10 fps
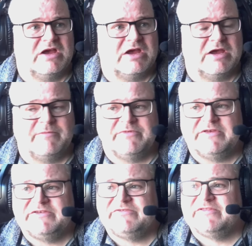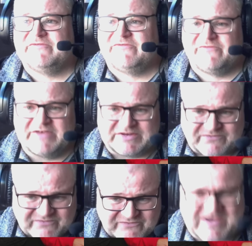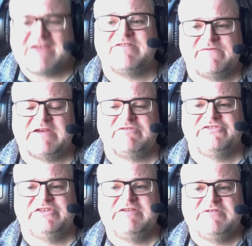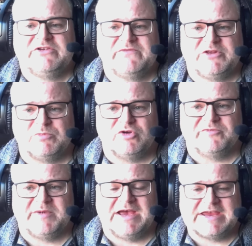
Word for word: Um, he, the, he's very, very serious for the most part.